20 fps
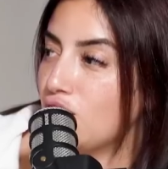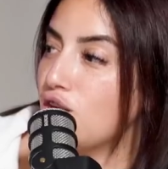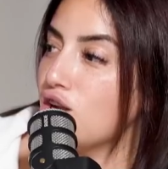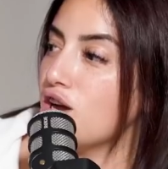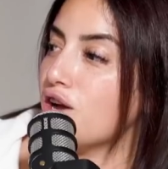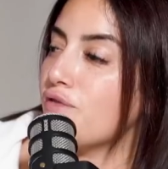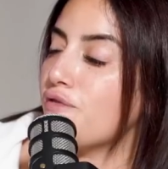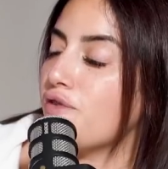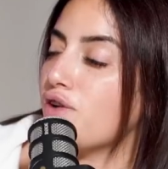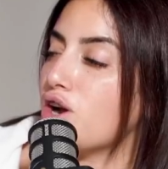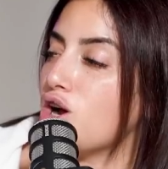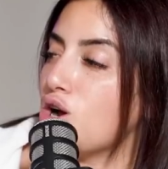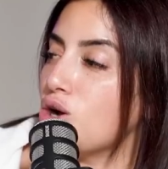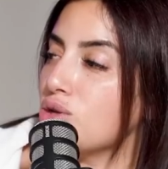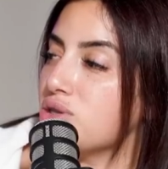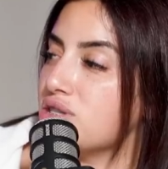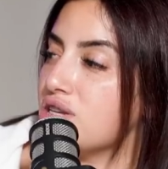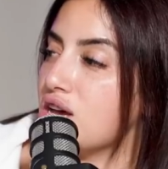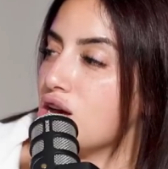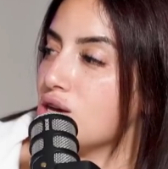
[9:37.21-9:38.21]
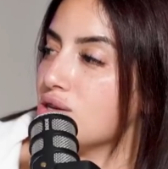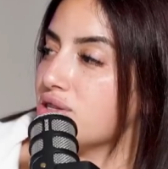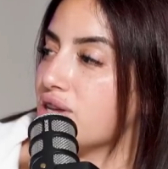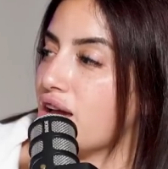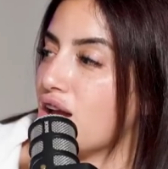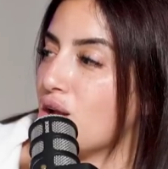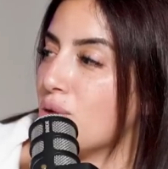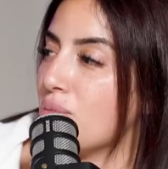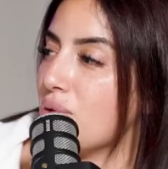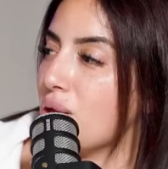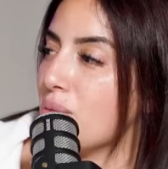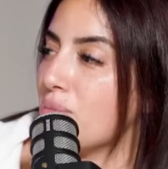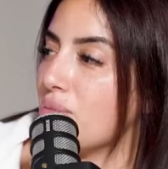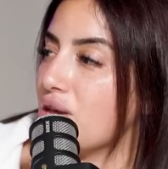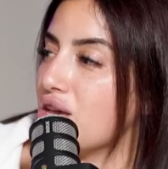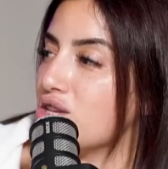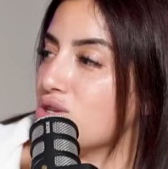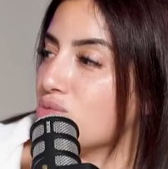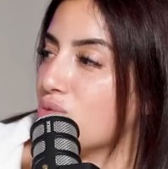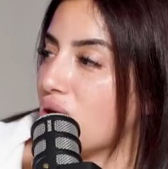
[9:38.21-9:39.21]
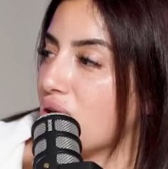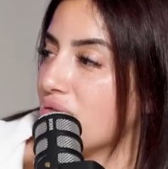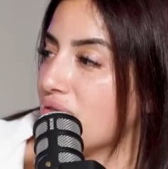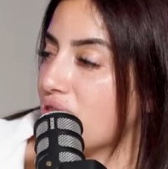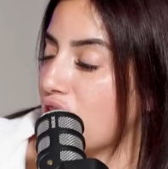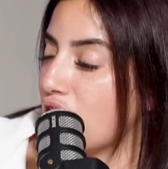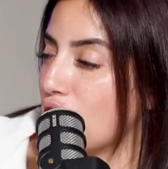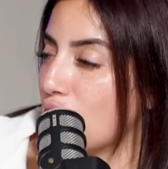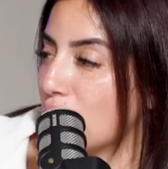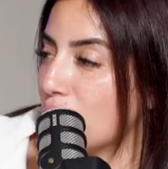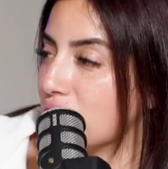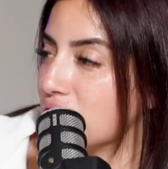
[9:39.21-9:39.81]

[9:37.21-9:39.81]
Look for hotels, Airbnbs, wherever the hell we're